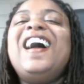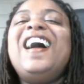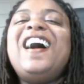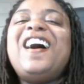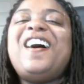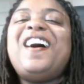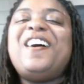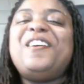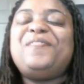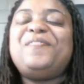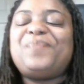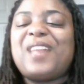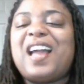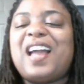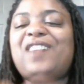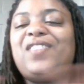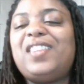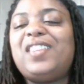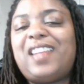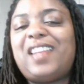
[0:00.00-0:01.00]
I
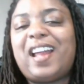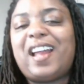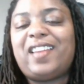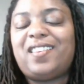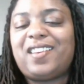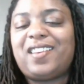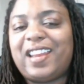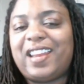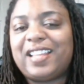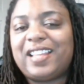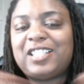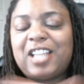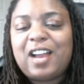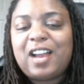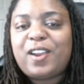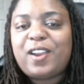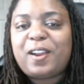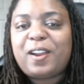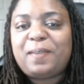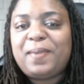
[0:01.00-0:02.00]
really like looking at
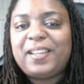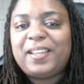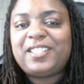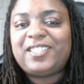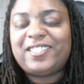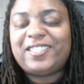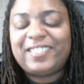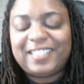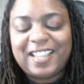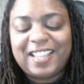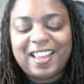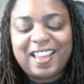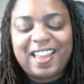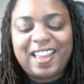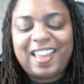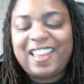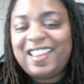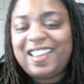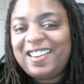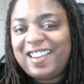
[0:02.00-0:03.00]
childcare pictures,
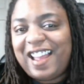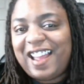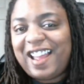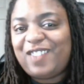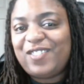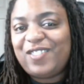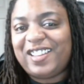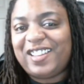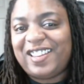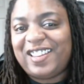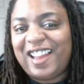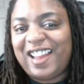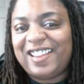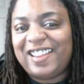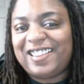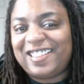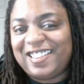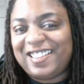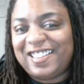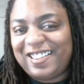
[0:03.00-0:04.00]
and I really like
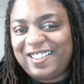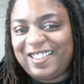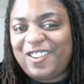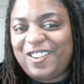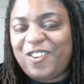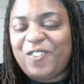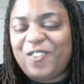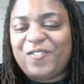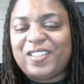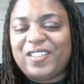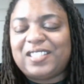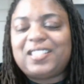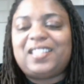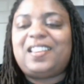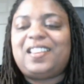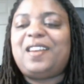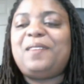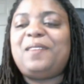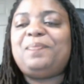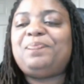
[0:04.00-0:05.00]
to go visit
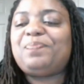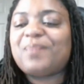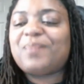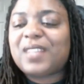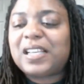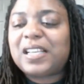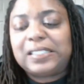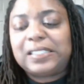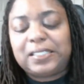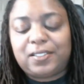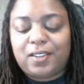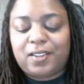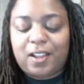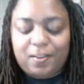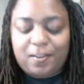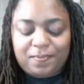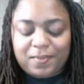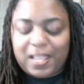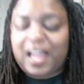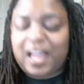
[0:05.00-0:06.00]
them because,
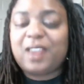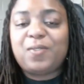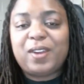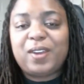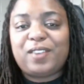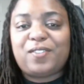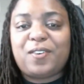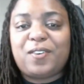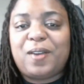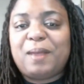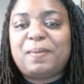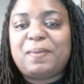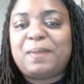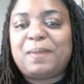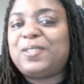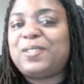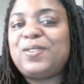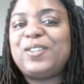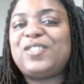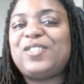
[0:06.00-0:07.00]
I don't want to grow up. I'm
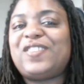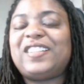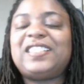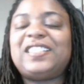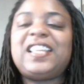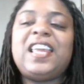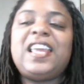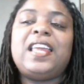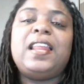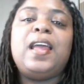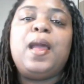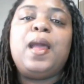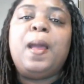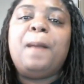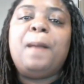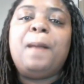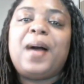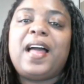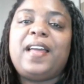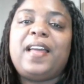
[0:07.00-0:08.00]
a Toys R Us kid.
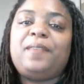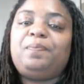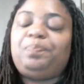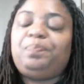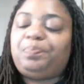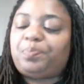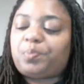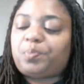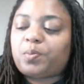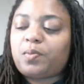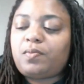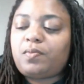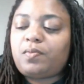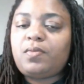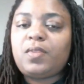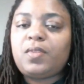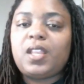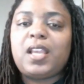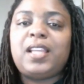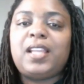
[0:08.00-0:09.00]
But
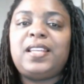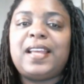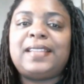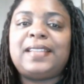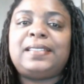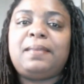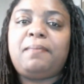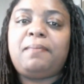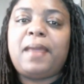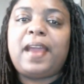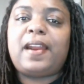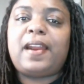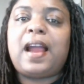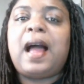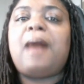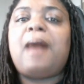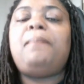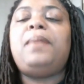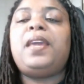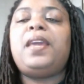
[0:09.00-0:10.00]
it doesn't matter
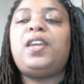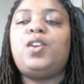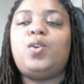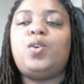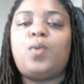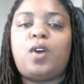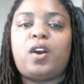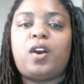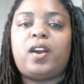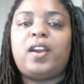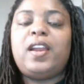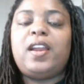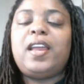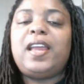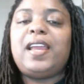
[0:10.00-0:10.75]
how big you are.